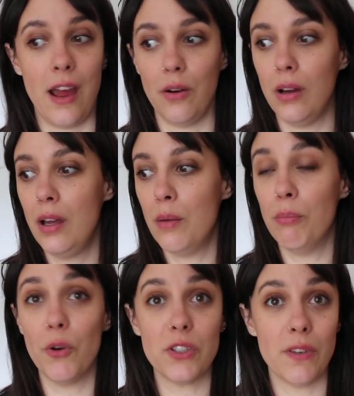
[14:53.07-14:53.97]
Now,
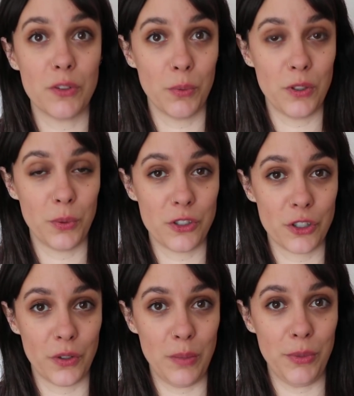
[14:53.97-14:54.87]
most of us, when we switch
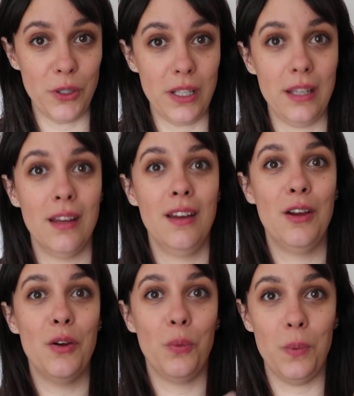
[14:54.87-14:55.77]
to green beauty,
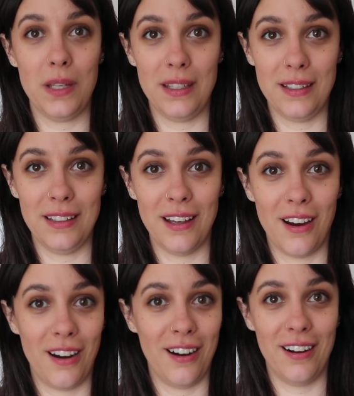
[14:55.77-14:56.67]
we
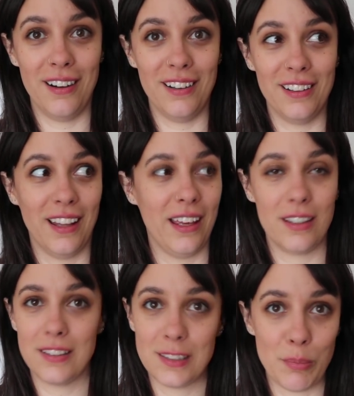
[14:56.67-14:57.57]
are
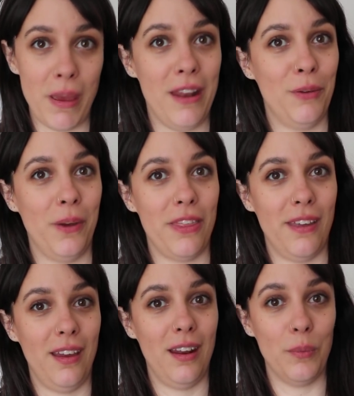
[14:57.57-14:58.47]
like smitten with
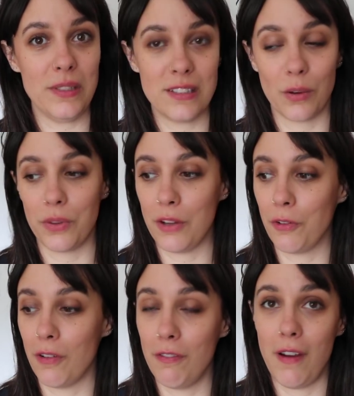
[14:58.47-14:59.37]
it and we stick with it
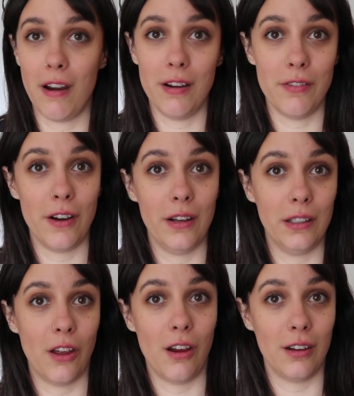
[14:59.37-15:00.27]
for a very, very
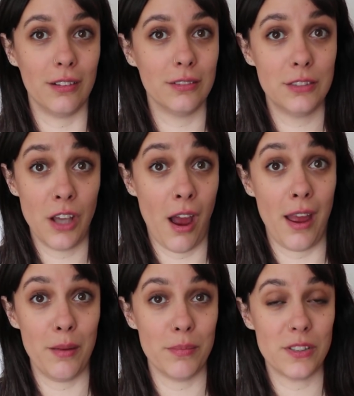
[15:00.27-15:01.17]
long
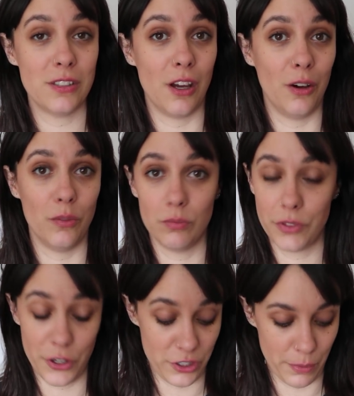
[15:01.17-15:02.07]
time. So
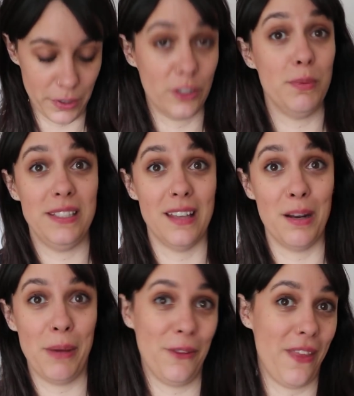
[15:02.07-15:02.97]
there's something to be
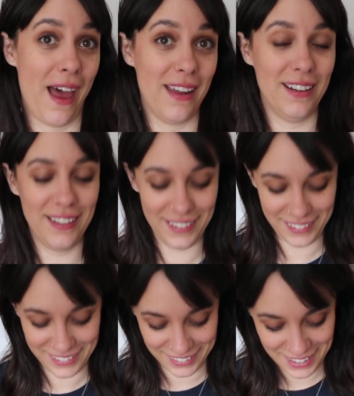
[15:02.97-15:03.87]
said about
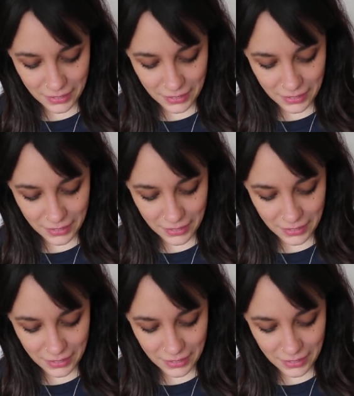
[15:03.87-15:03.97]
that.